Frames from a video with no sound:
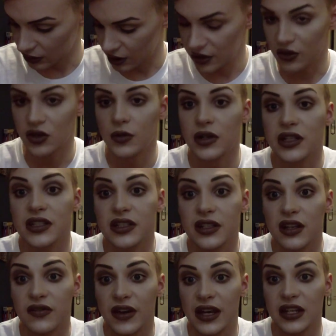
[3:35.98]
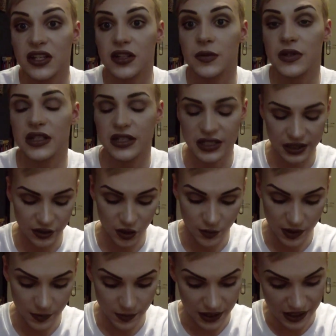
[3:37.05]
Another one is Dervish, which is a little
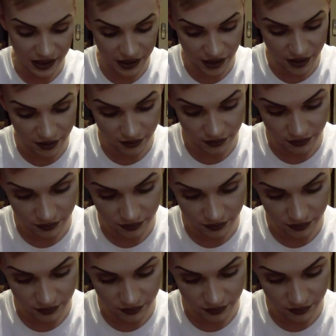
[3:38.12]
bit pinker.